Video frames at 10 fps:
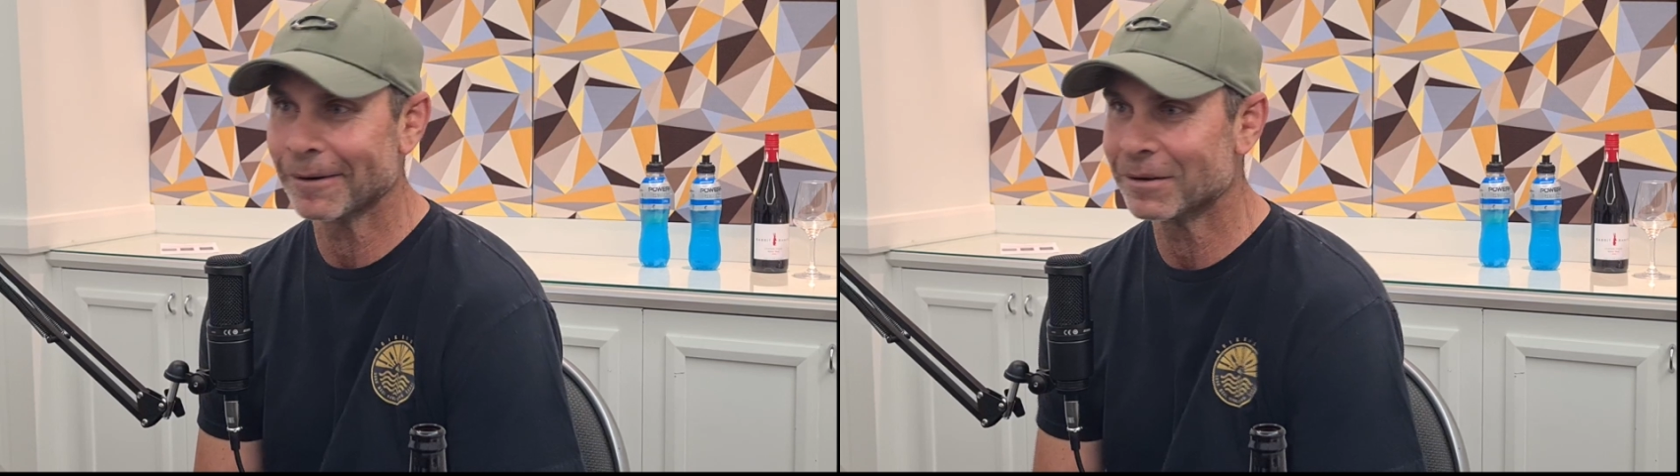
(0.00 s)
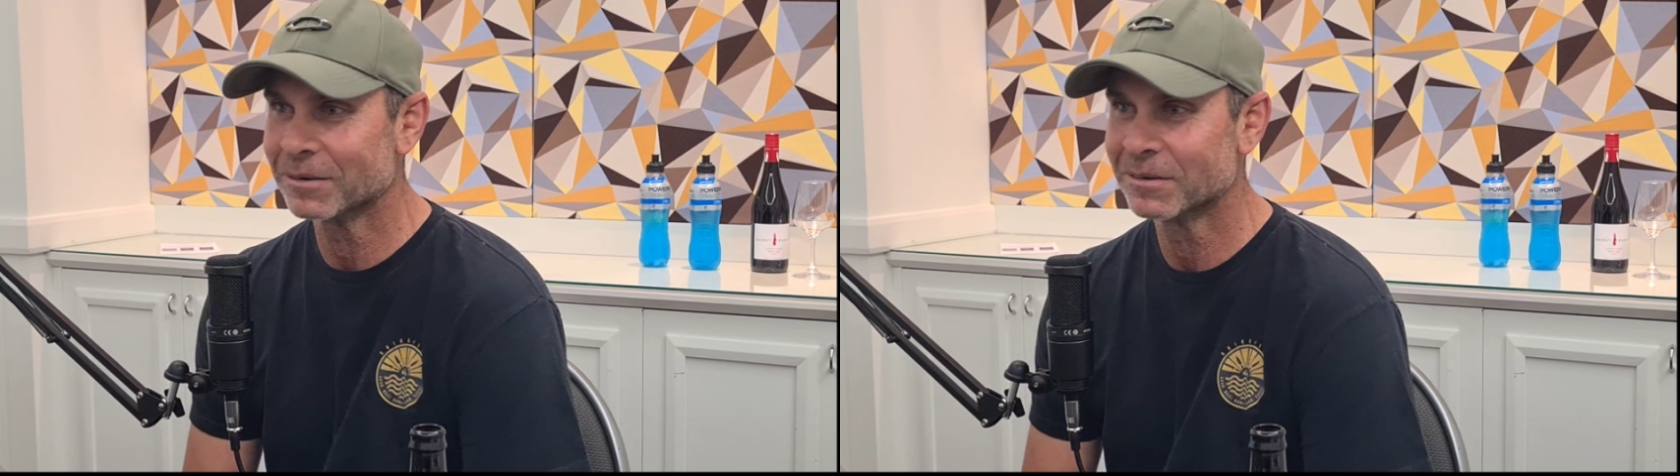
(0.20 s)

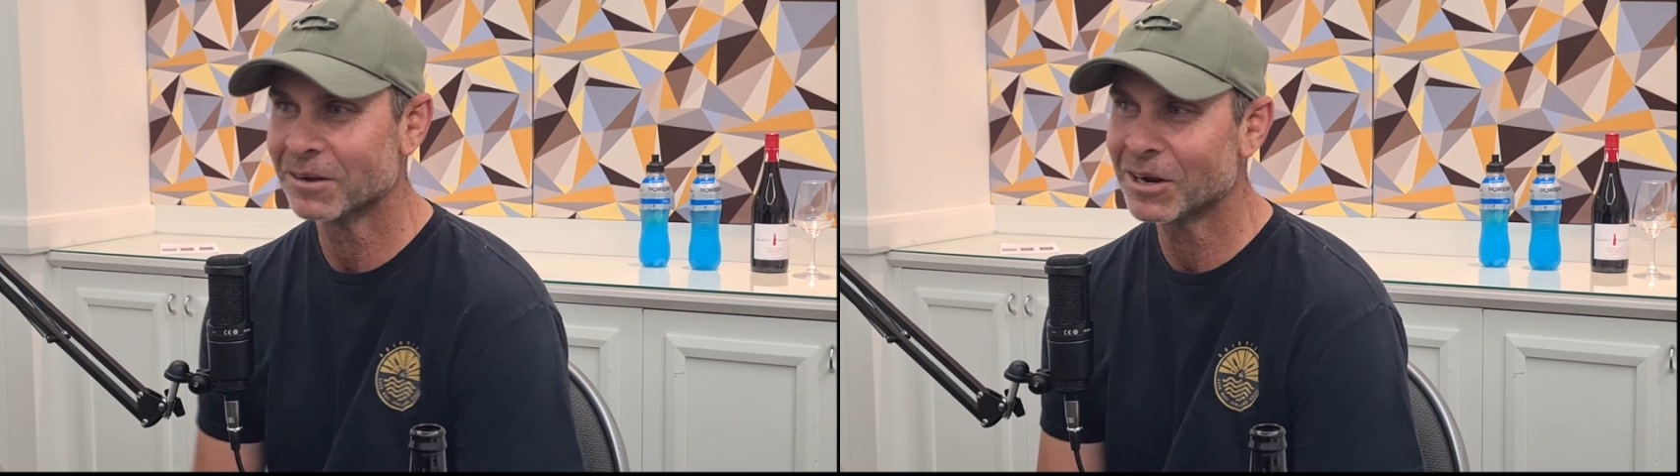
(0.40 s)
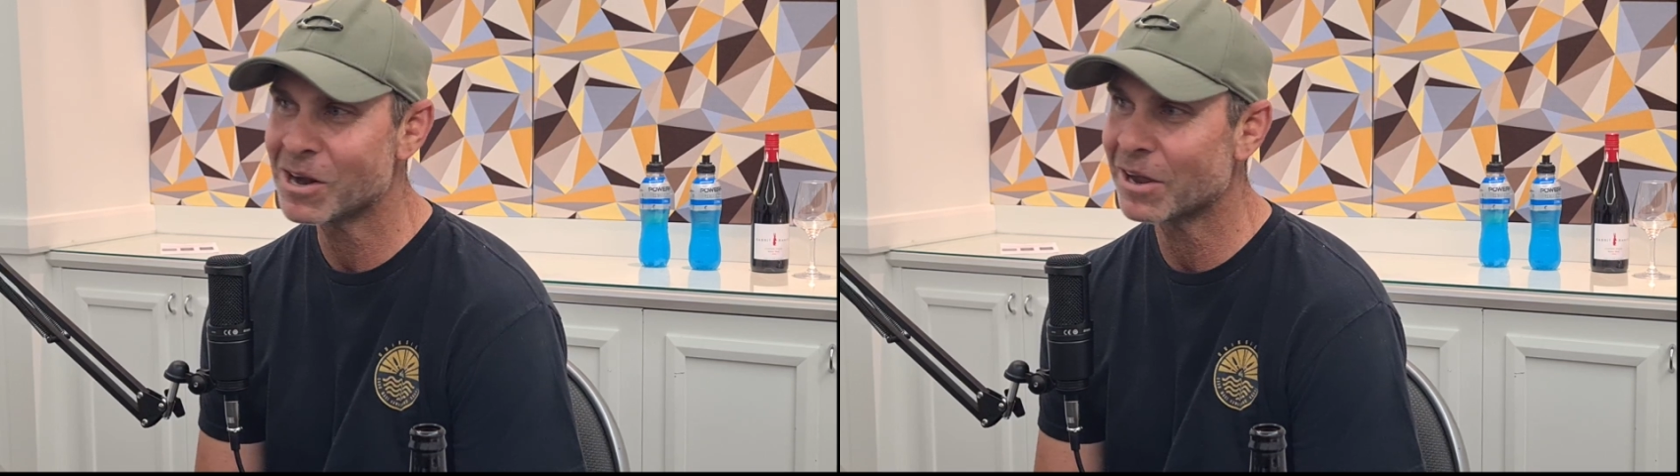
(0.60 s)
and
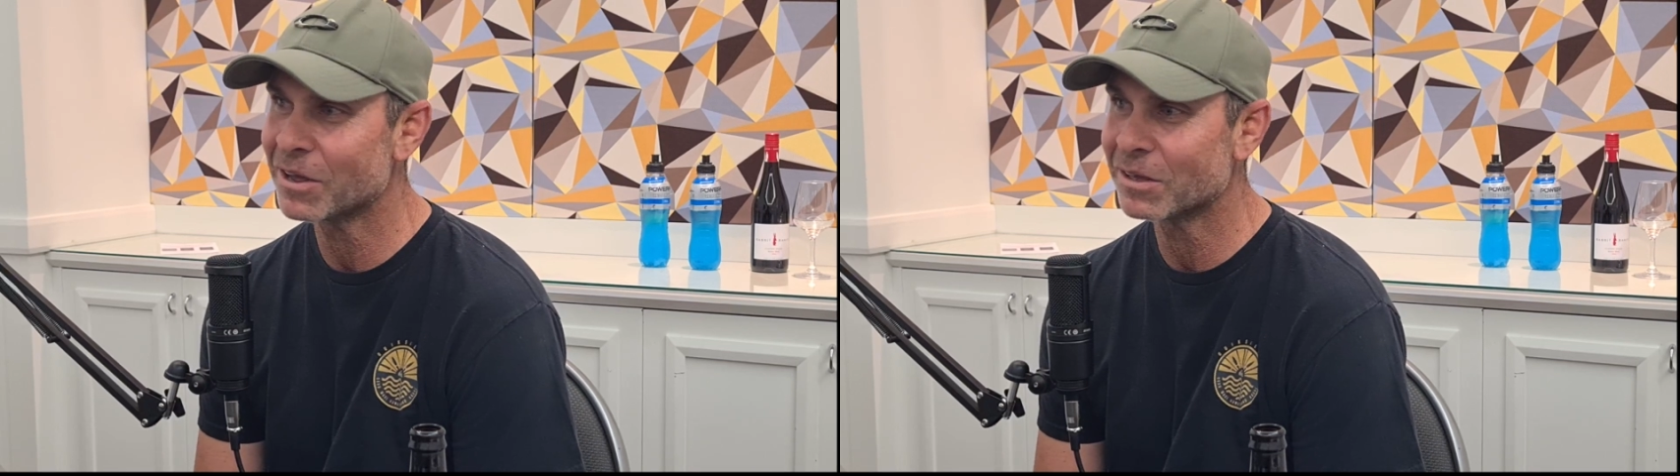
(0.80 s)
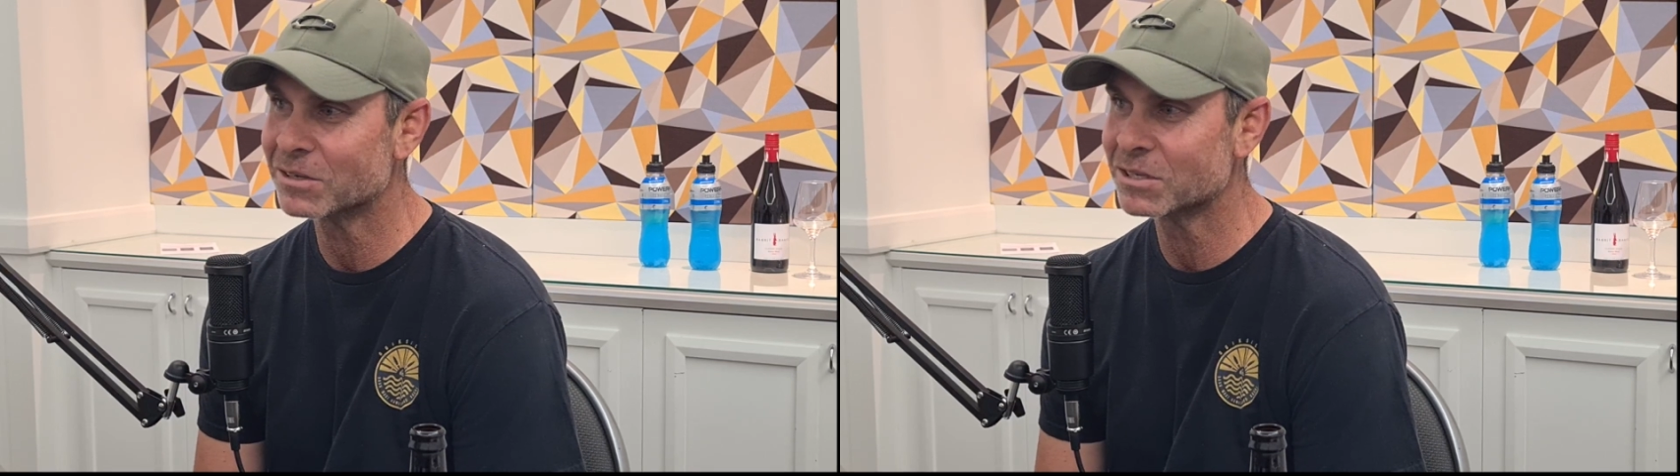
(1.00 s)
I don't know,
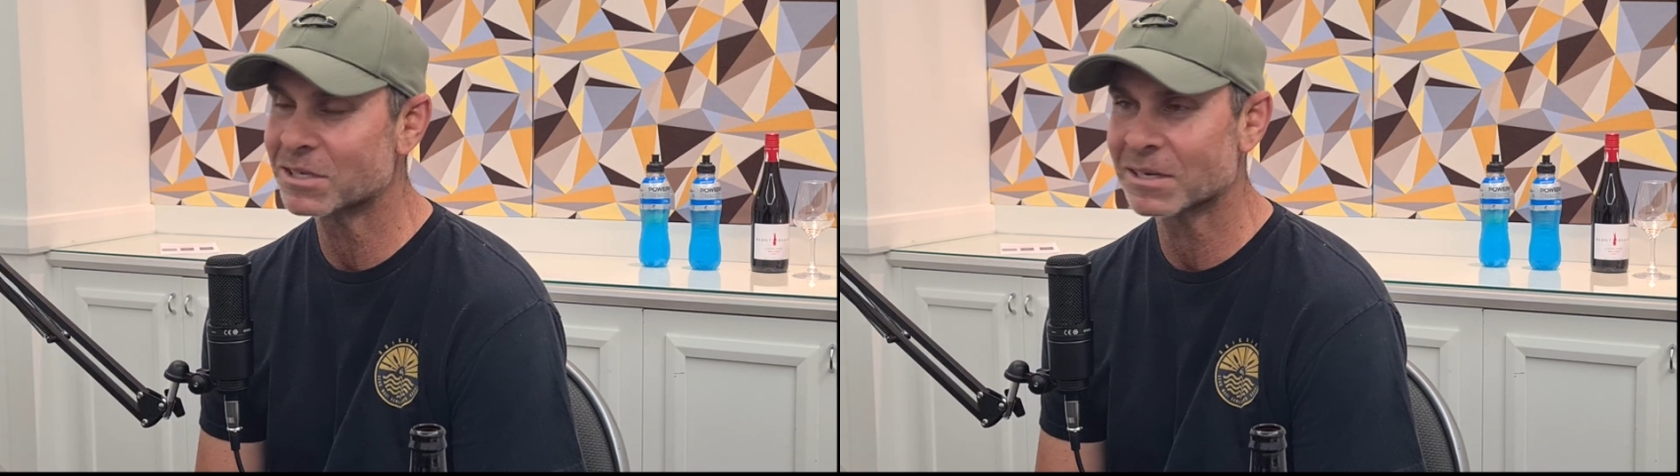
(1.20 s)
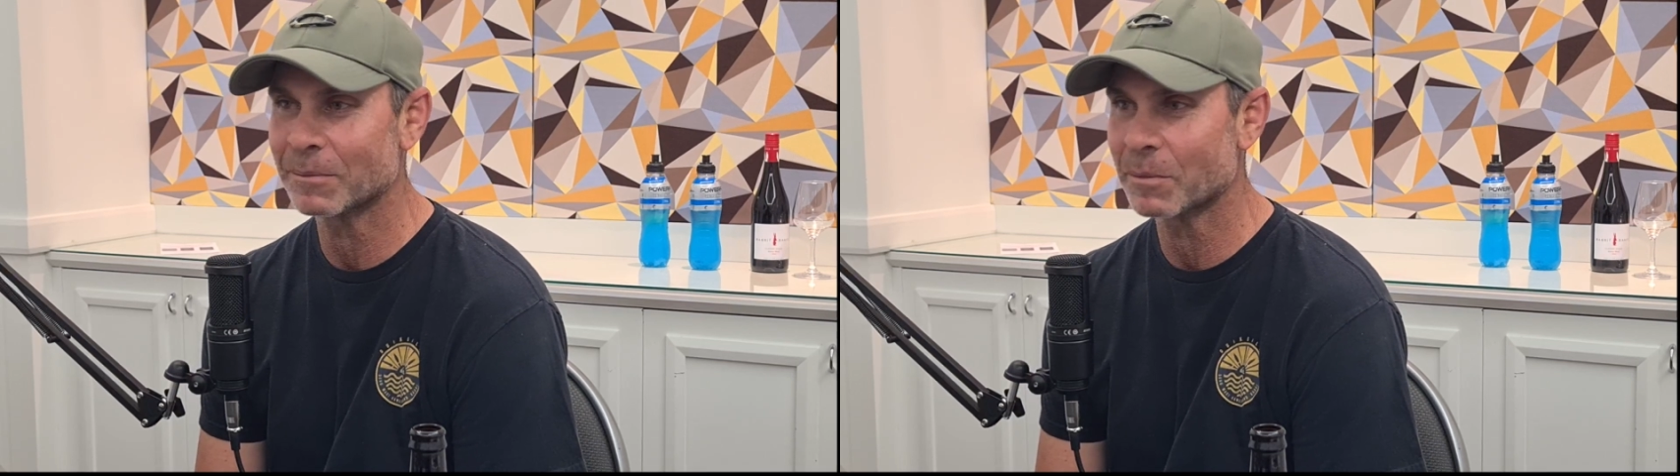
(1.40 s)
there's
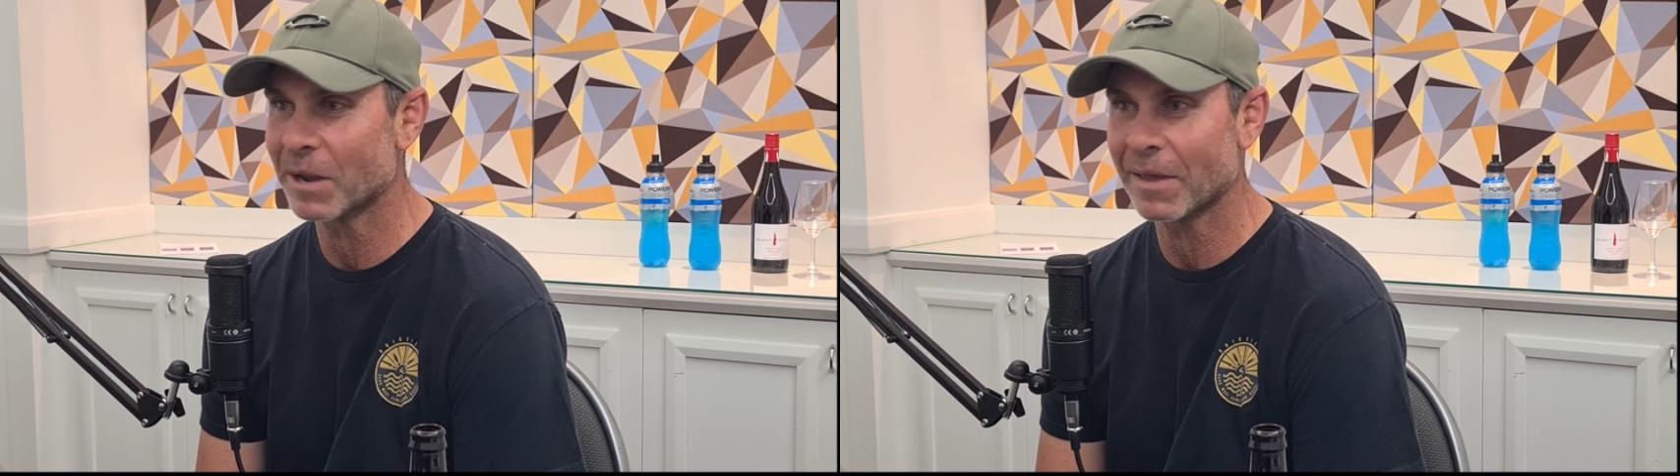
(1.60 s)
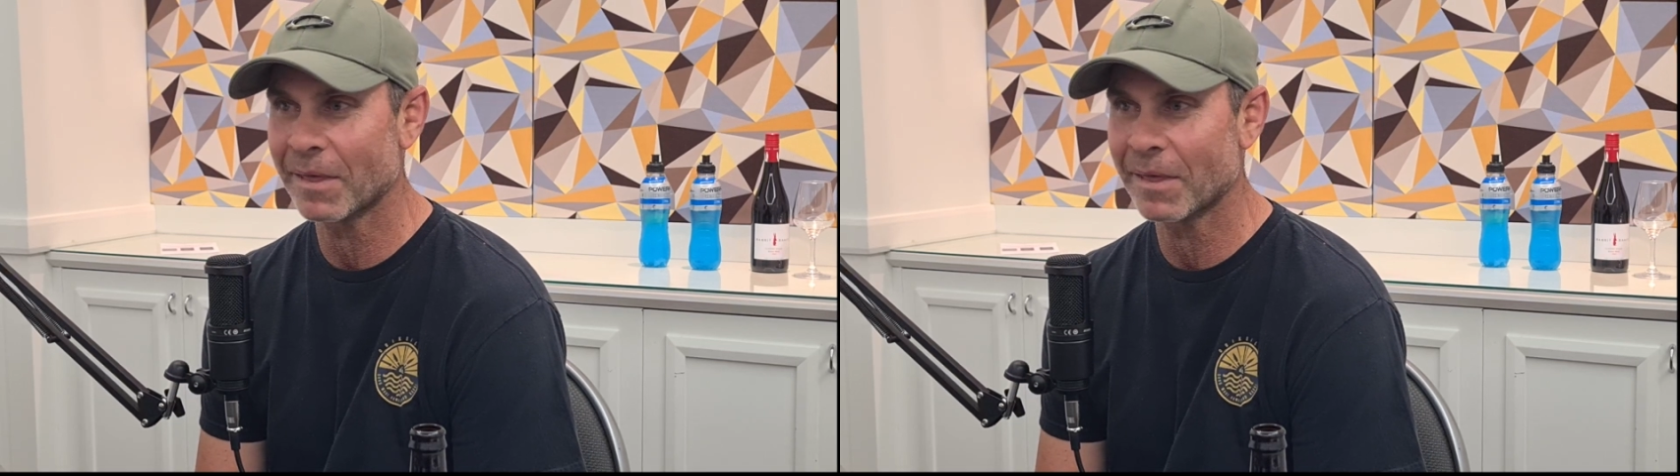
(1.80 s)
just something about